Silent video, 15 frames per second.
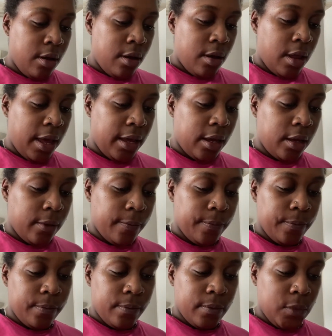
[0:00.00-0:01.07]
like
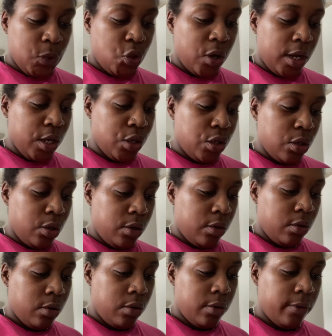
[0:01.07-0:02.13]
trying to do
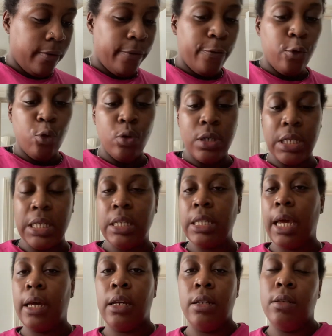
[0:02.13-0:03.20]
40
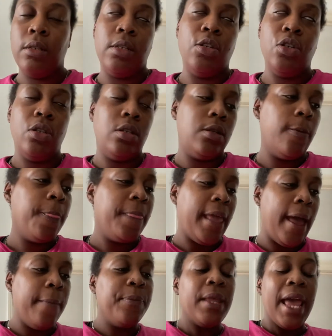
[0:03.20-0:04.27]
seconds is just,
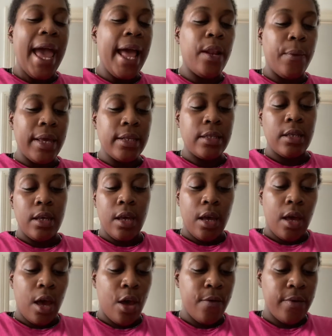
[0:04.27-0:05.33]
yeah. Anyways,
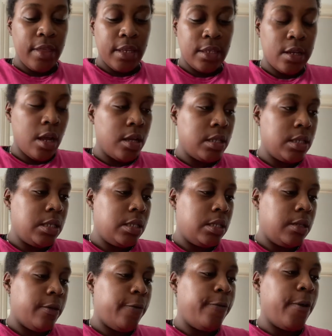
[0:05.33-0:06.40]
over this last
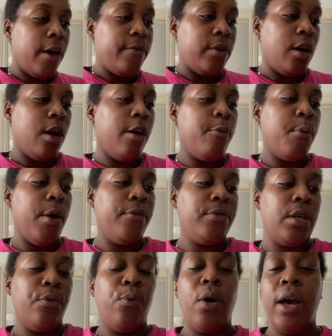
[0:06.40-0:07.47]
5.5 months,
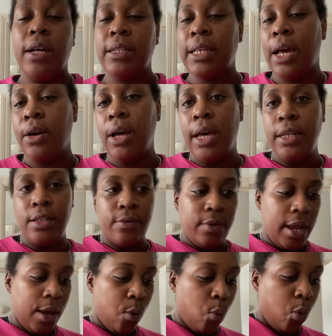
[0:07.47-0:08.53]
I've worked out kind of
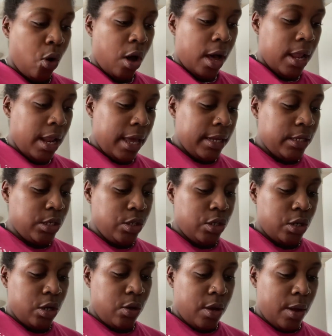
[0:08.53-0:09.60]
like what I like to
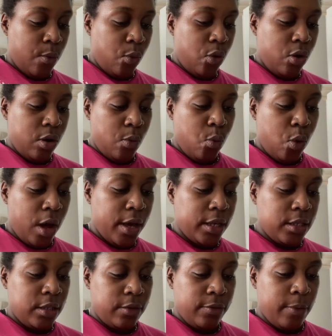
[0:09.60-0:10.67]
do and what
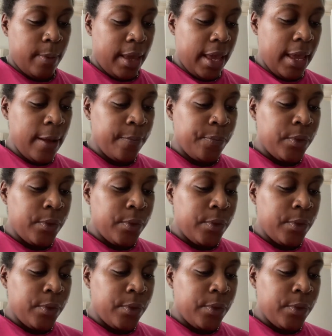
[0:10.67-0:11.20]
works for me.